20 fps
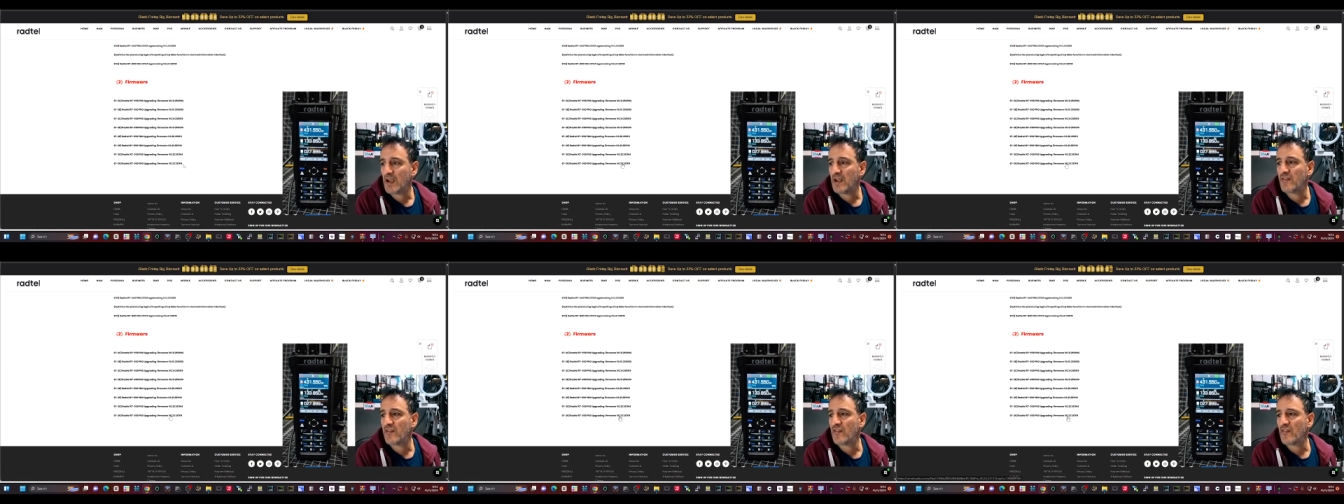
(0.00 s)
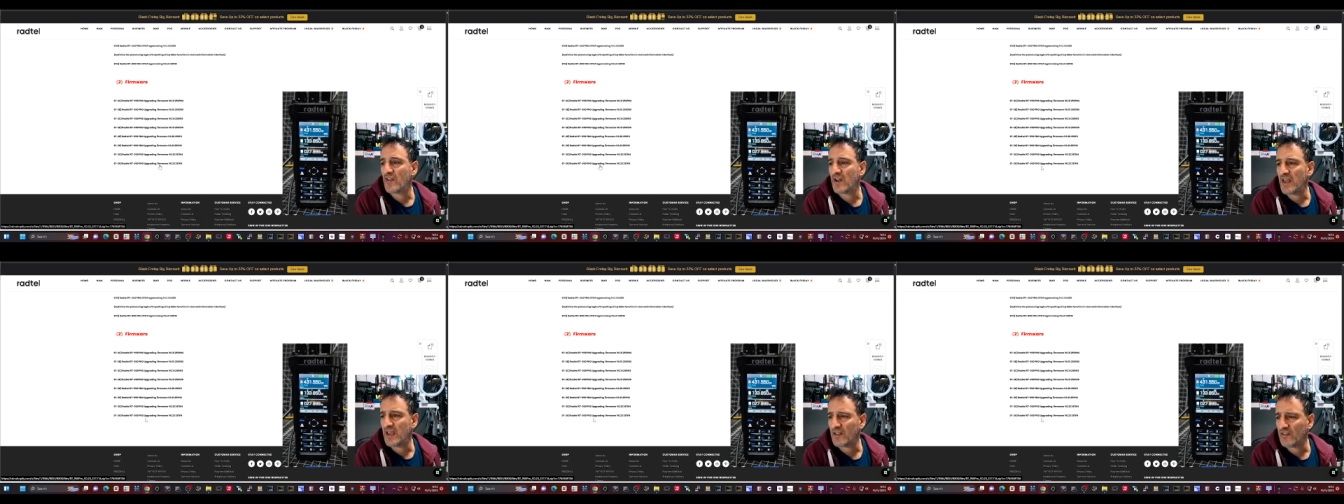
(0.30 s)
And
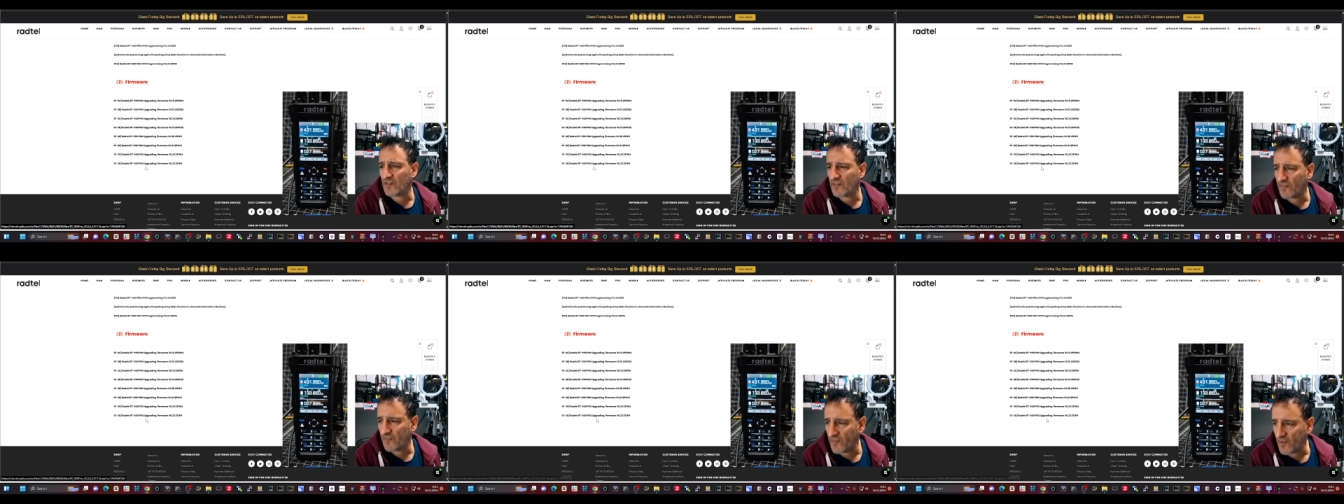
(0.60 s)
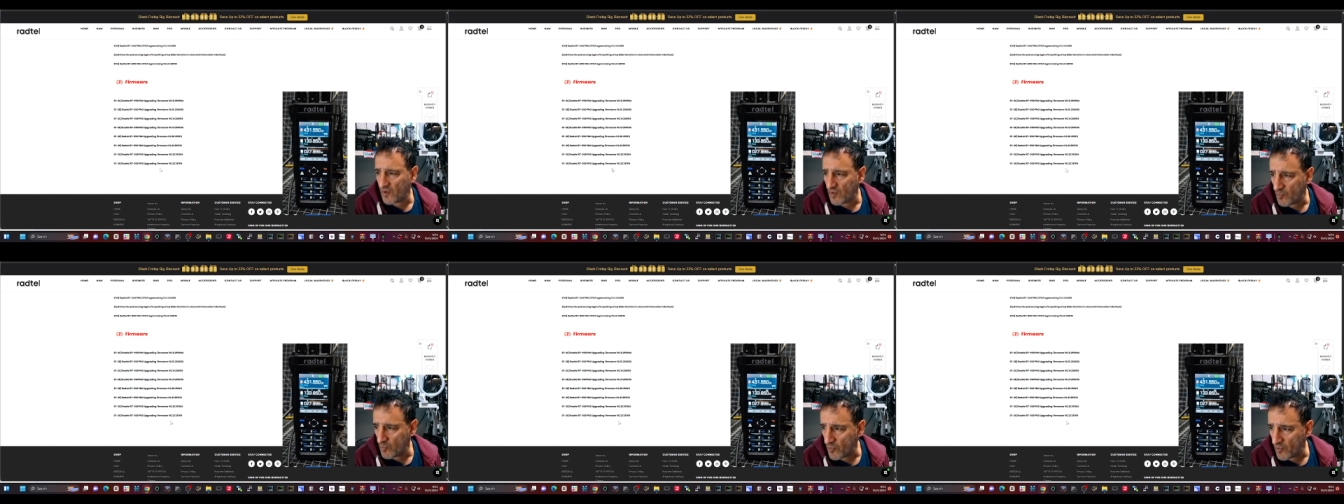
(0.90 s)
then the latest
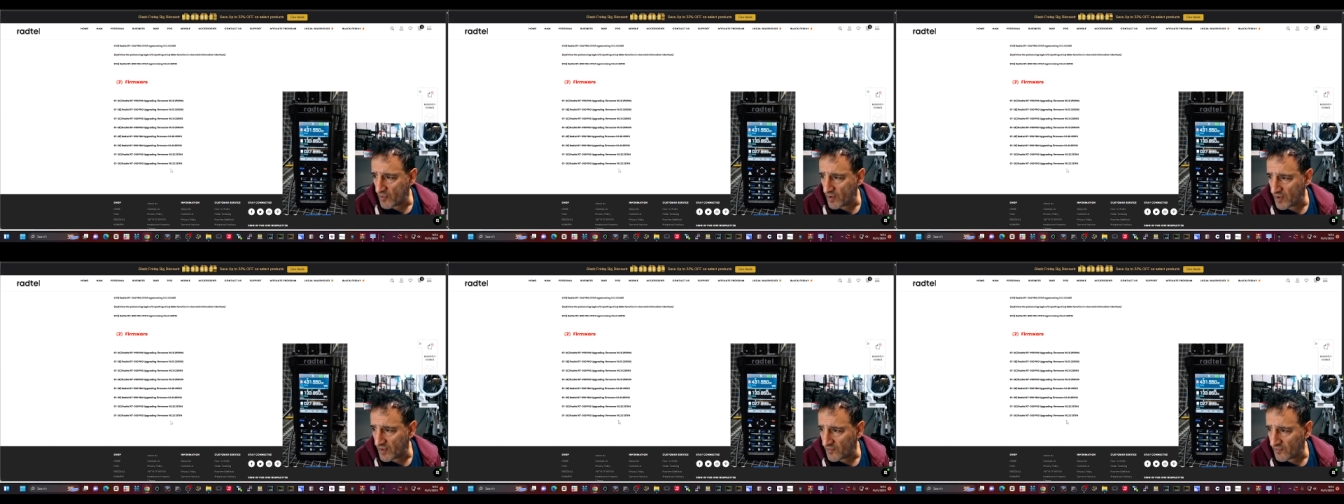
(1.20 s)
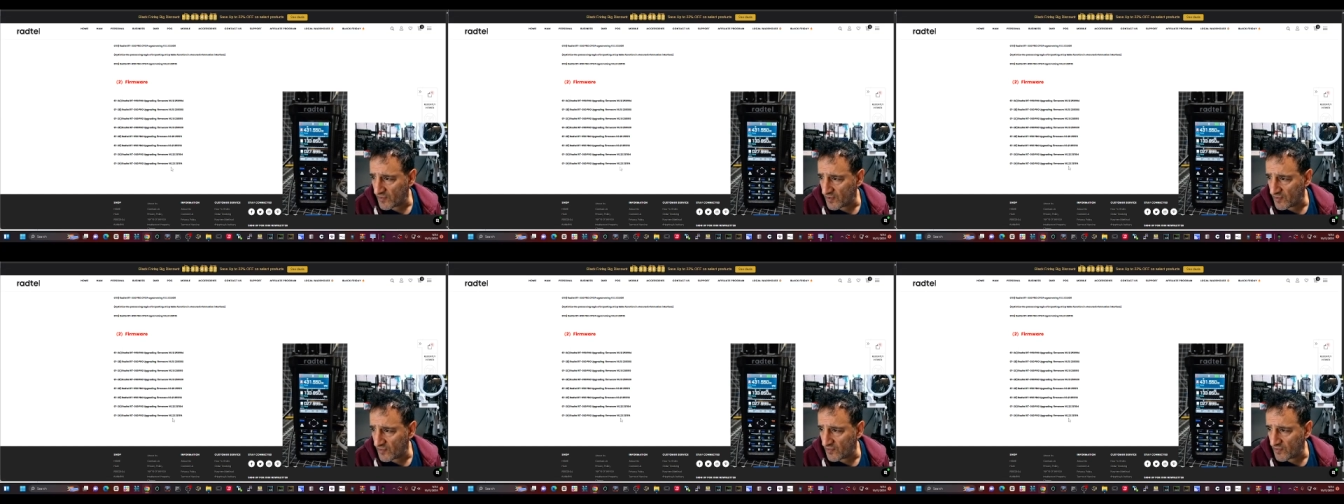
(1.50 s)
firmware
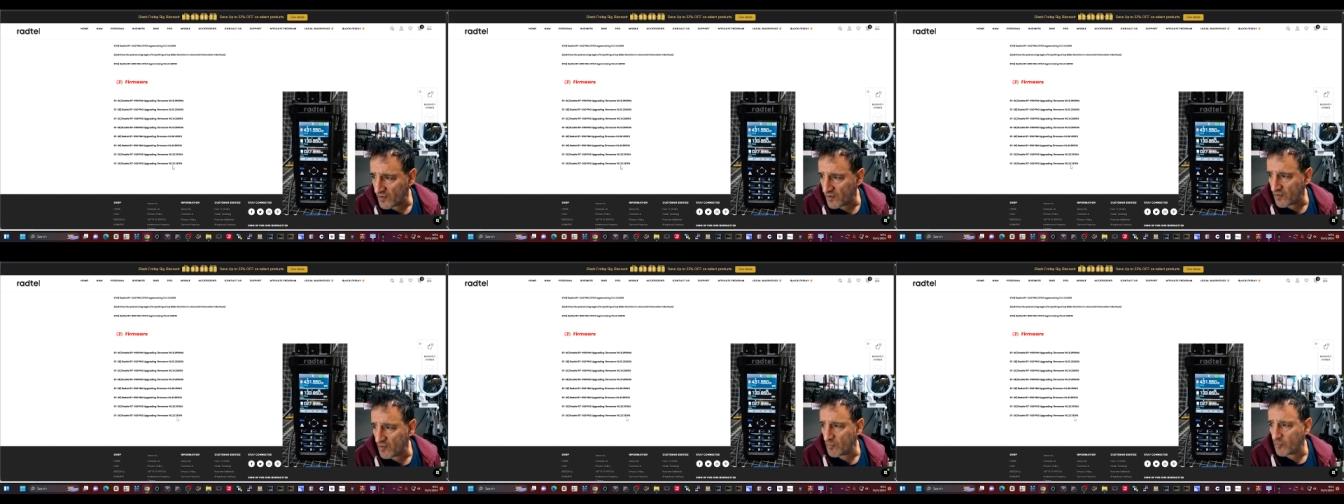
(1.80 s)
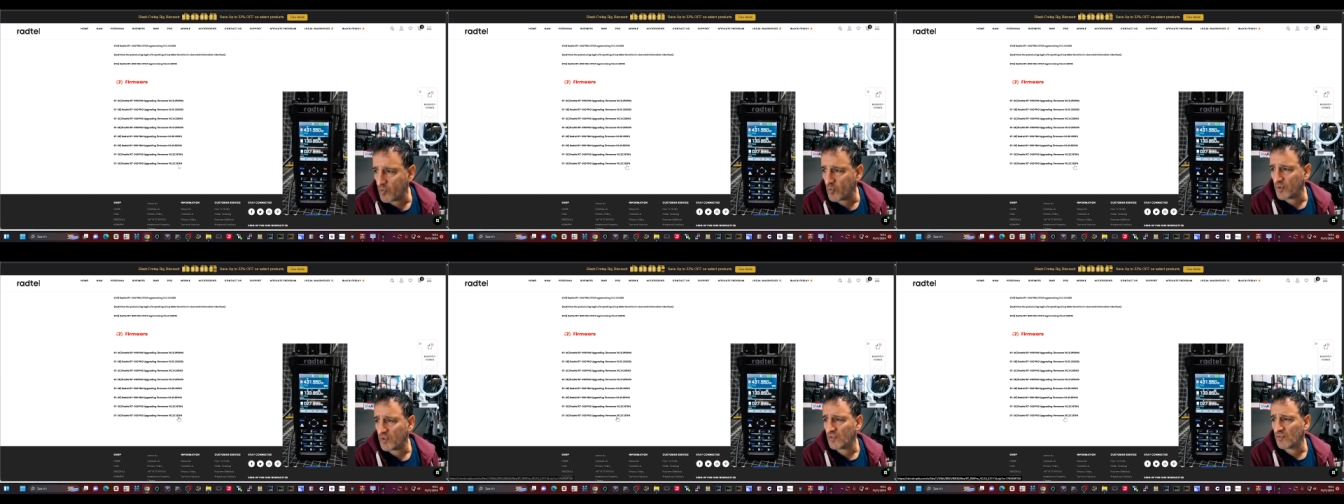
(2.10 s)
is
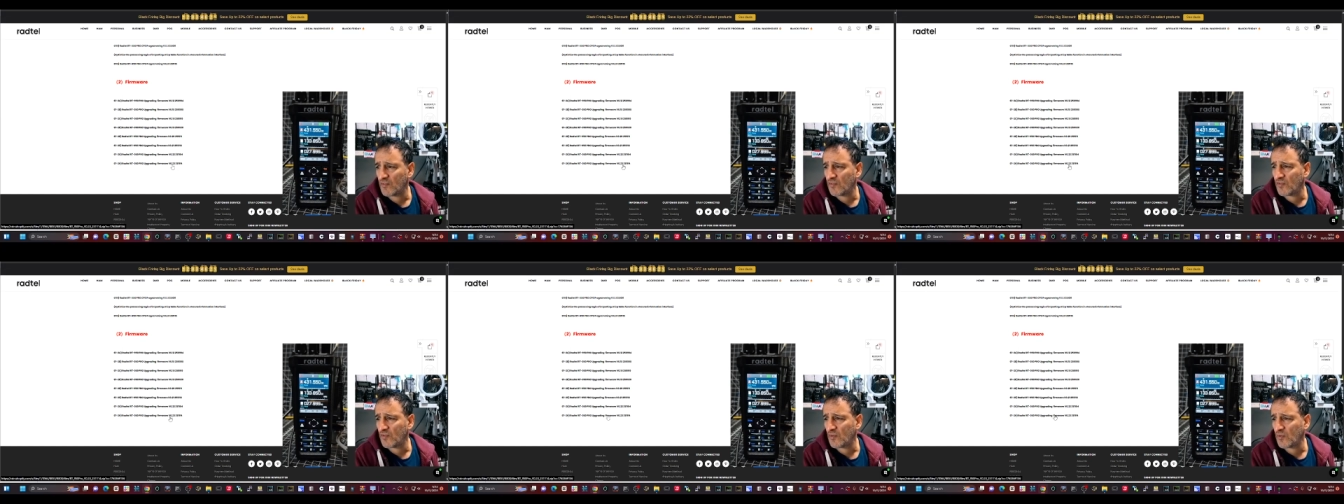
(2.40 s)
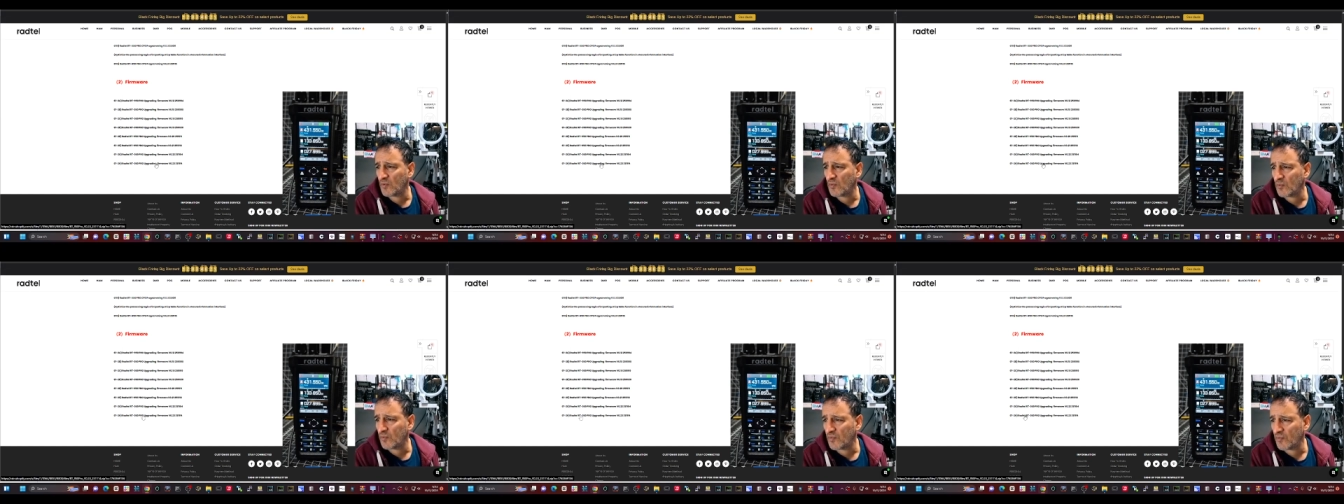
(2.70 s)

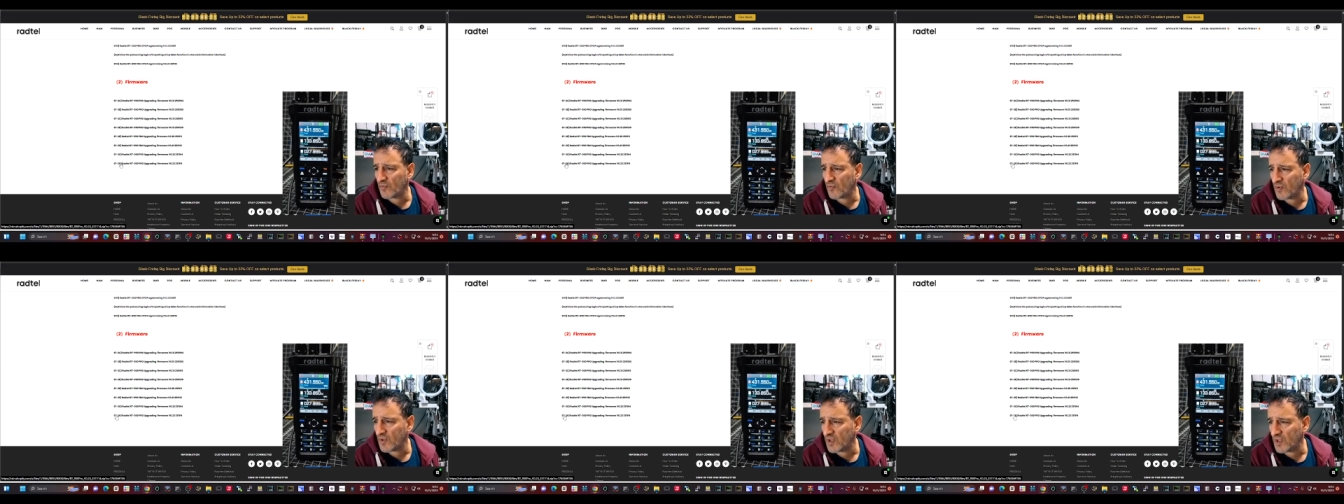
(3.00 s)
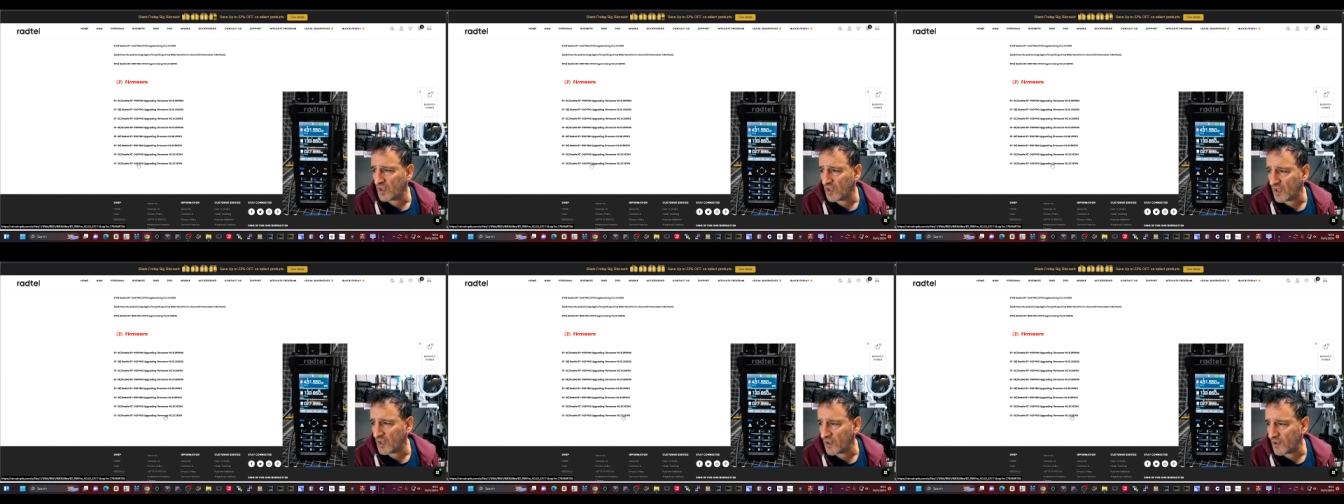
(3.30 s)

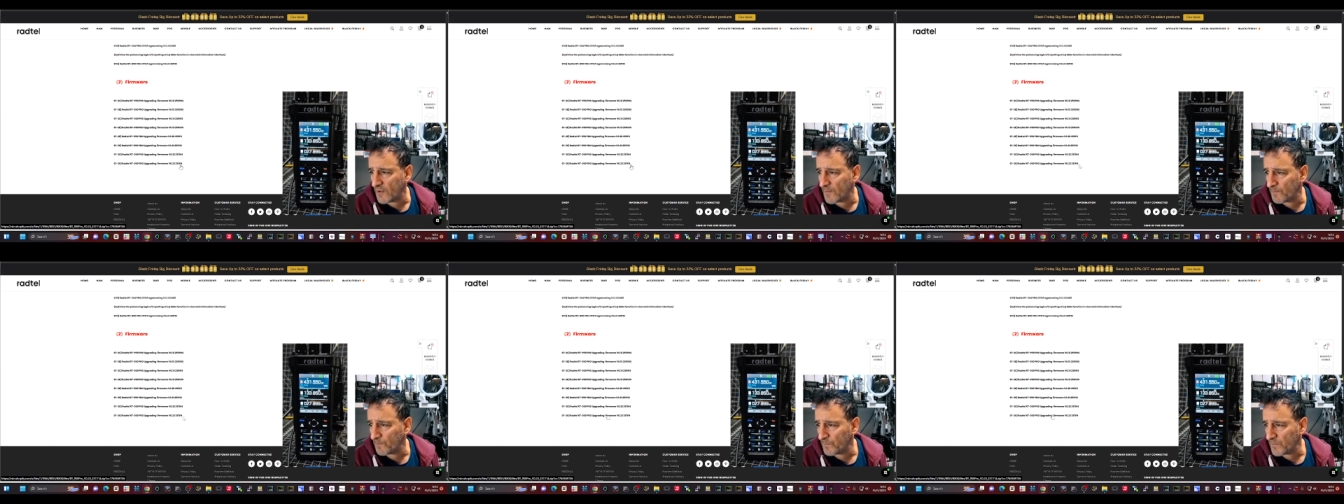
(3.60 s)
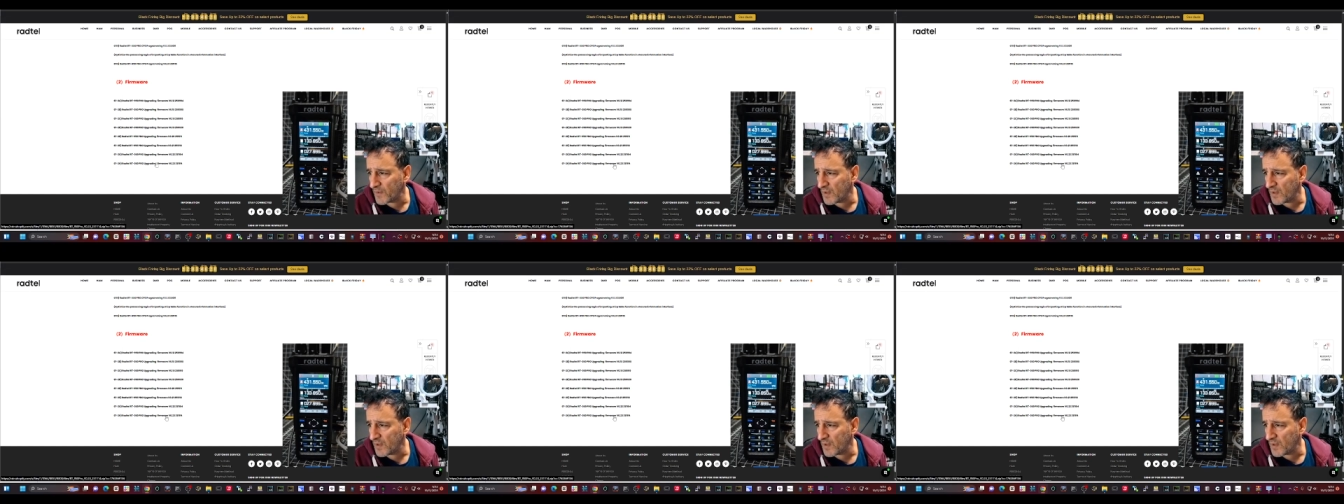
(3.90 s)
0.23 here,